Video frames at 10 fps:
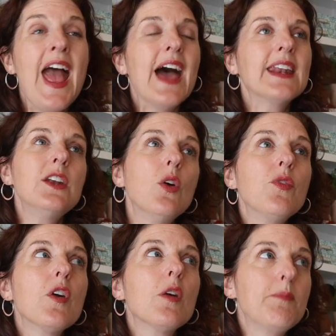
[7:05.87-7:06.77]
And I know
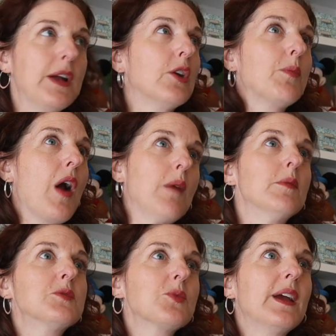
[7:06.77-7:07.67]
there are bigger
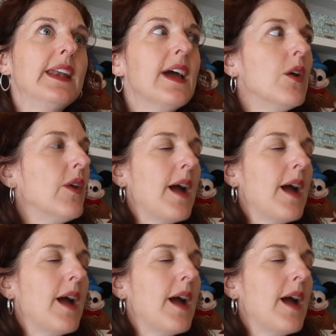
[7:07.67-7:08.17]
problems right now.